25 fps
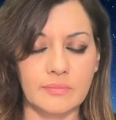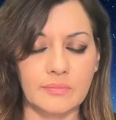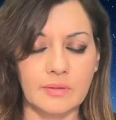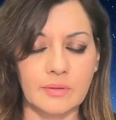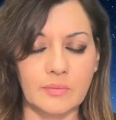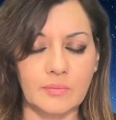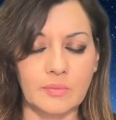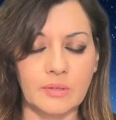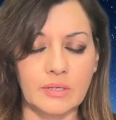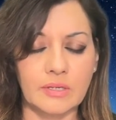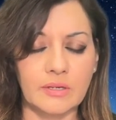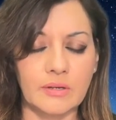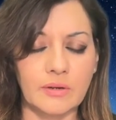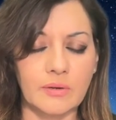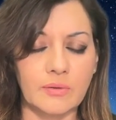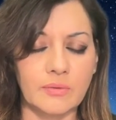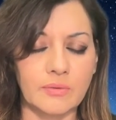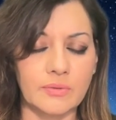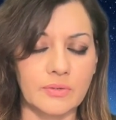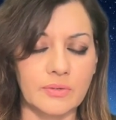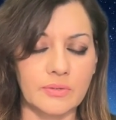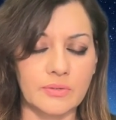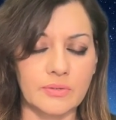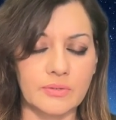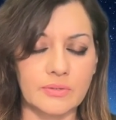We
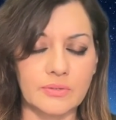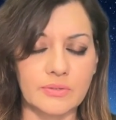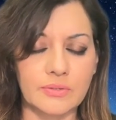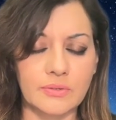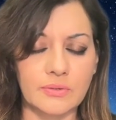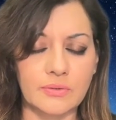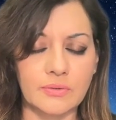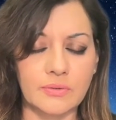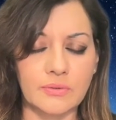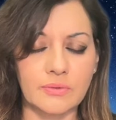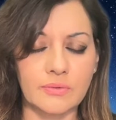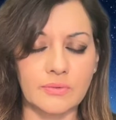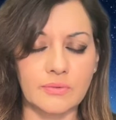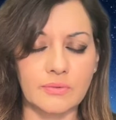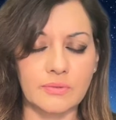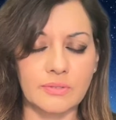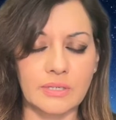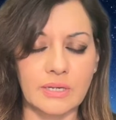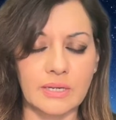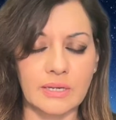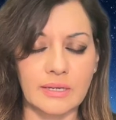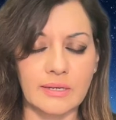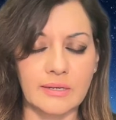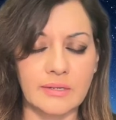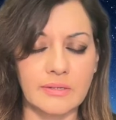hold on so
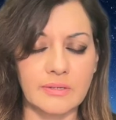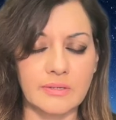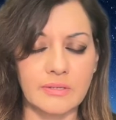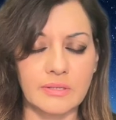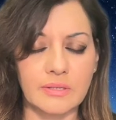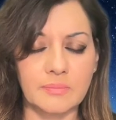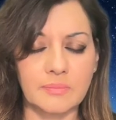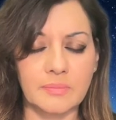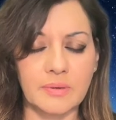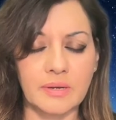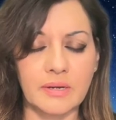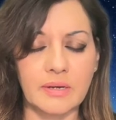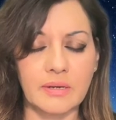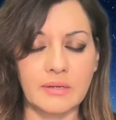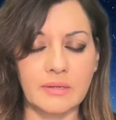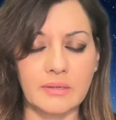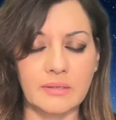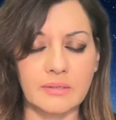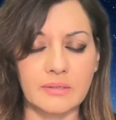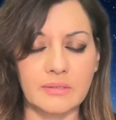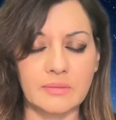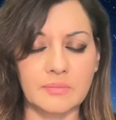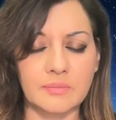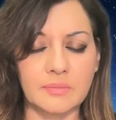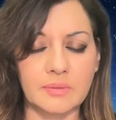tightly to the
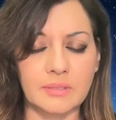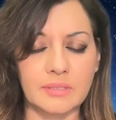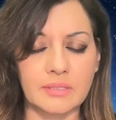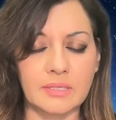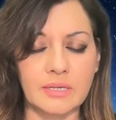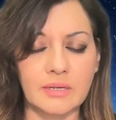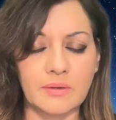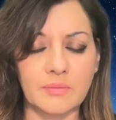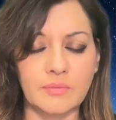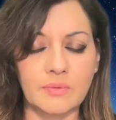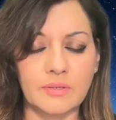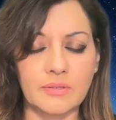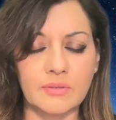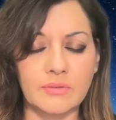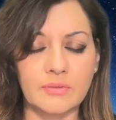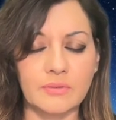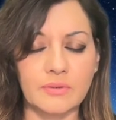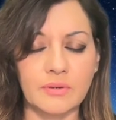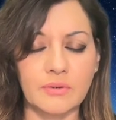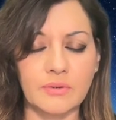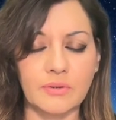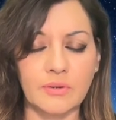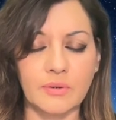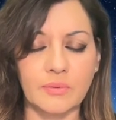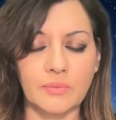past, but yet we do
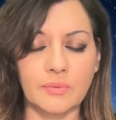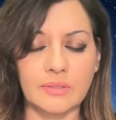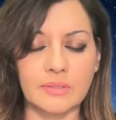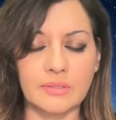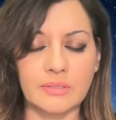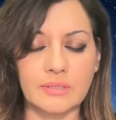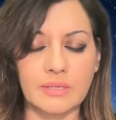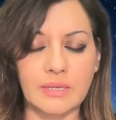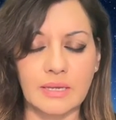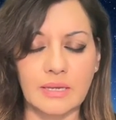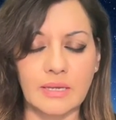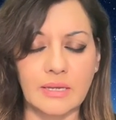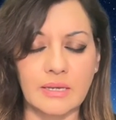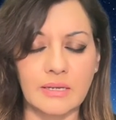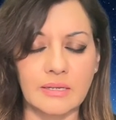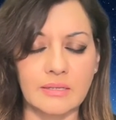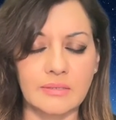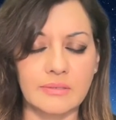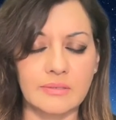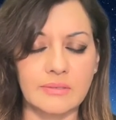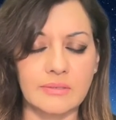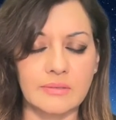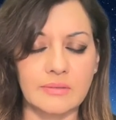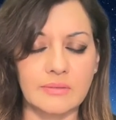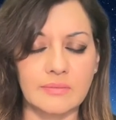not know what's
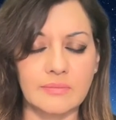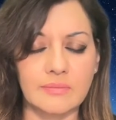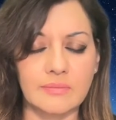ahead.